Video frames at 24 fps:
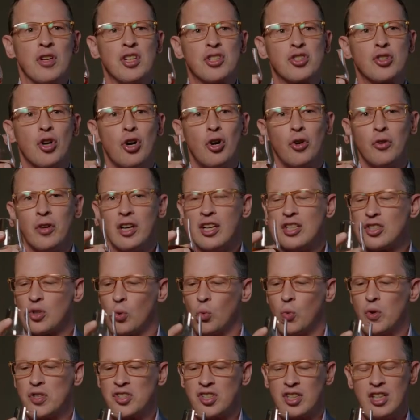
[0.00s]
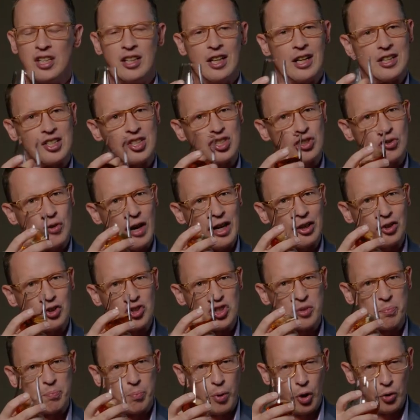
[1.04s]
result is a whiskey that
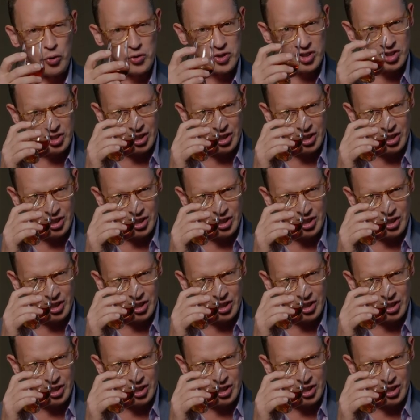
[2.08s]
straddles both